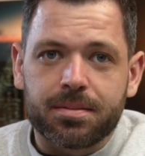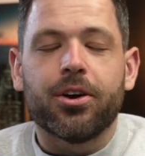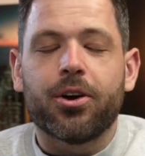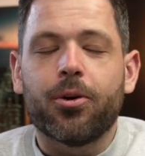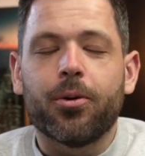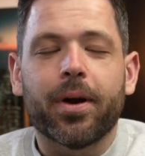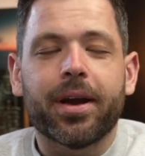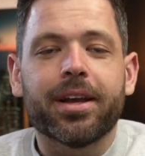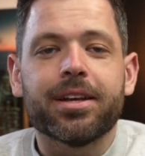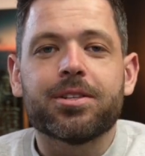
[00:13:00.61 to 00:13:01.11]
The
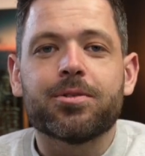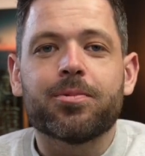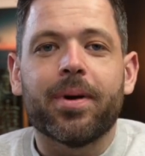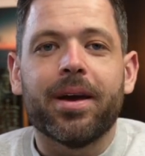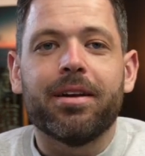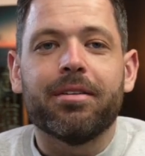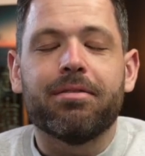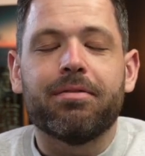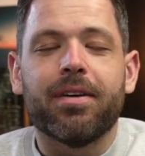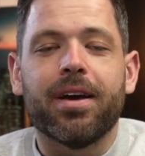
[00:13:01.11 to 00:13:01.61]
quickest way
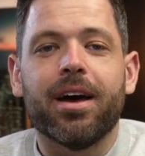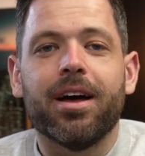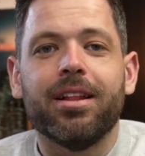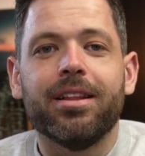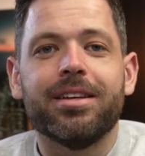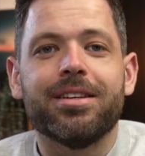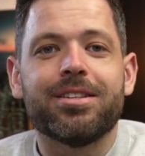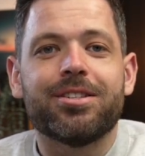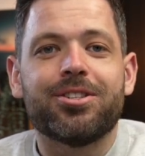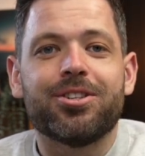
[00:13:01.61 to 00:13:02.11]
to fail
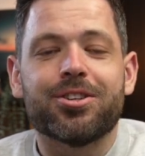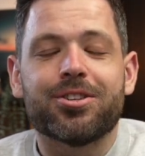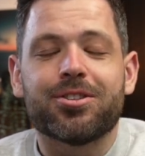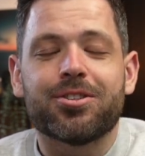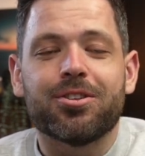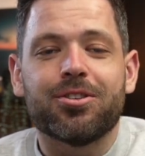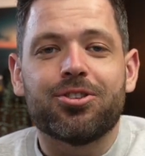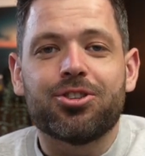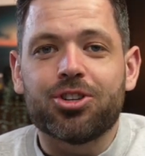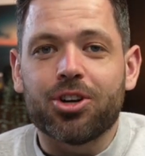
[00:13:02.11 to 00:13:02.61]
is
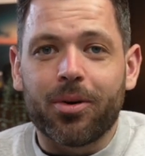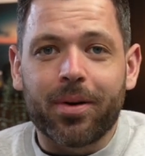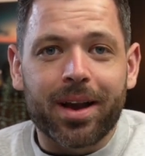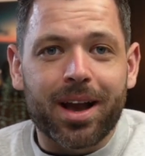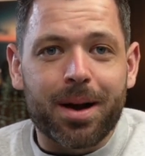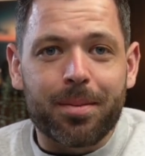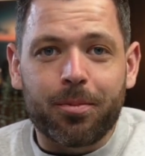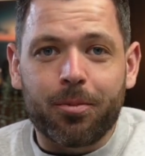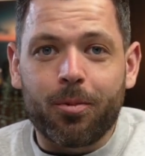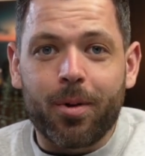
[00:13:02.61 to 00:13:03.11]
just showing
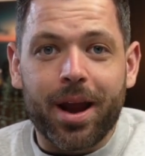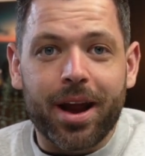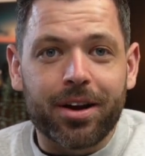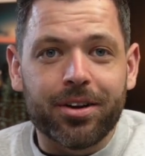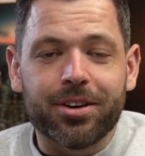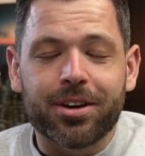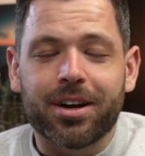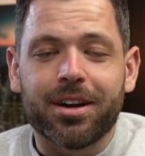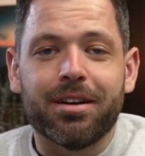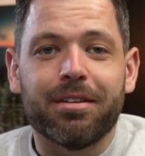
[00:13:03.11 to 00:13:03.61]
up where
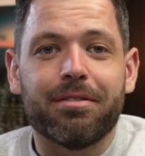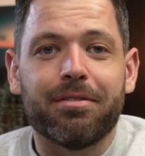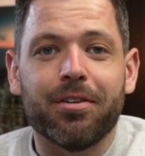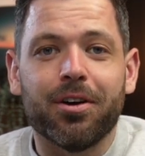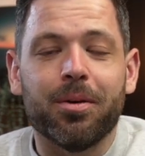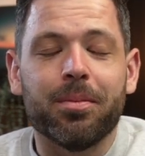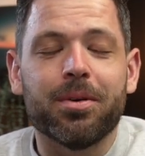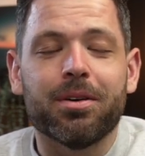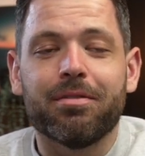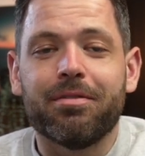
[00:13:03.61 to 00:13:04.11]
you're gonna
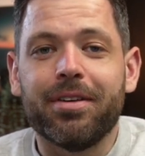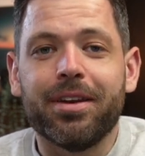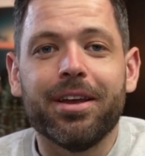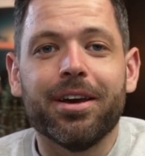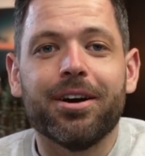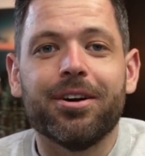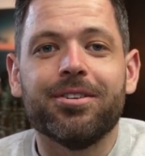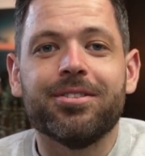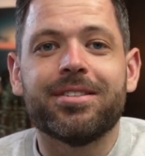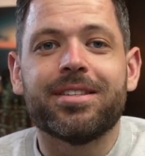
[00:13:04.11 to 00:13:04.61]
film your
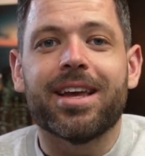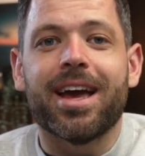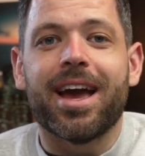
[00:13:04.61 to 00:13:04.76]
videos